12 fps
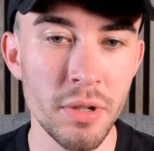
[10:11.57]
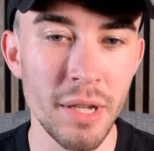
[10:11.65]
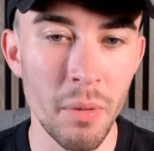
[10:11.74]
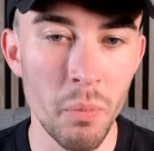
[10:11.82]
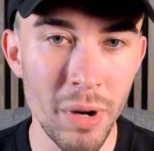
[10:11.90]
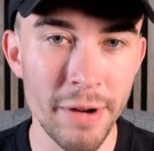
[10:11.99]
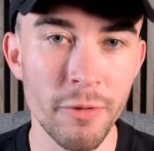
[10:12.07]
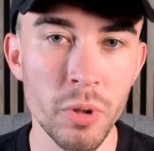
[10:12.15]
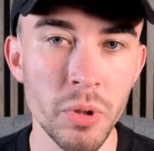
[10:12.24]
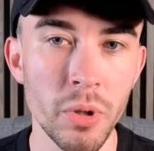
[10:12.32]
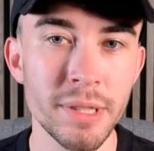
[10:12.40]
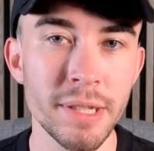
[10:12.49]
and whether or
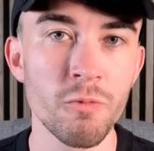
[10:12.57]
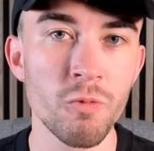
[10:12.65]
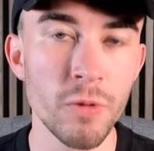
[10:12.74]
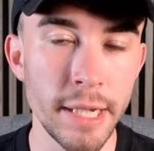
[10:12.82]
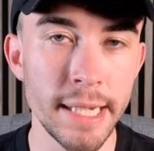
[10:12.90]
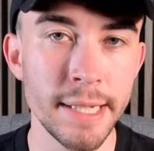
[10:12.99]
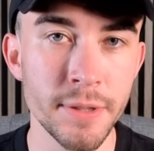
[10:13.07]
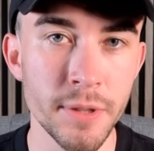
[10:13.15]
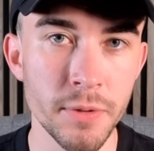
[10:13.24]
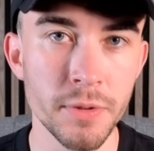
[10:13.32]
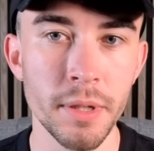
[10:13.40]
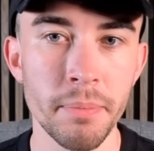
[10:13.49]
not it really suits
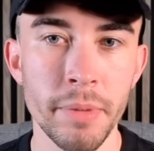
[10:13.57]
them.